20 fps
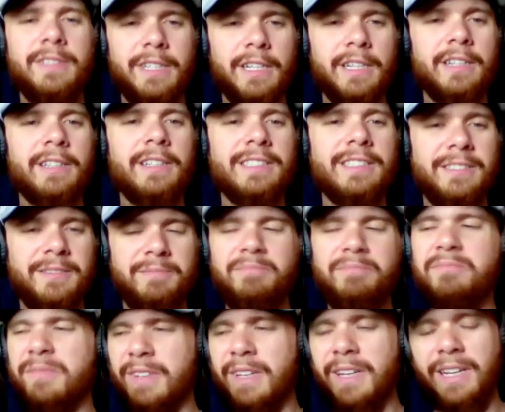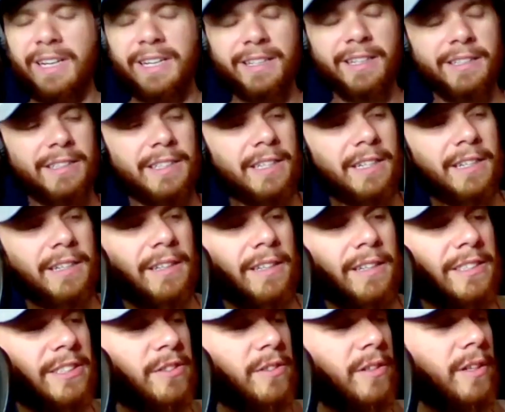Yeah, I like the
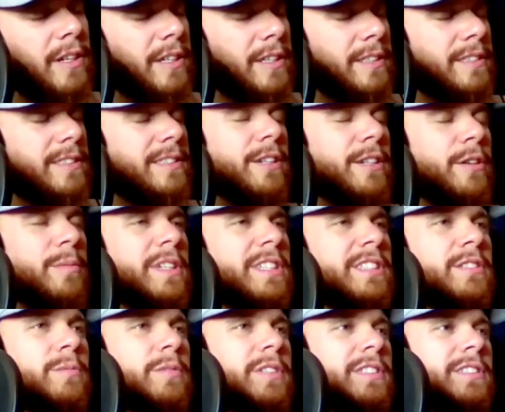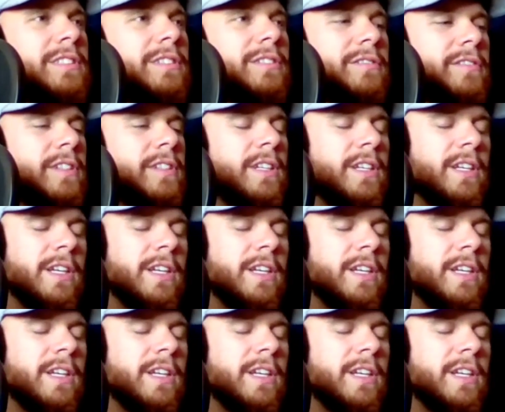incline Stairmaster myself.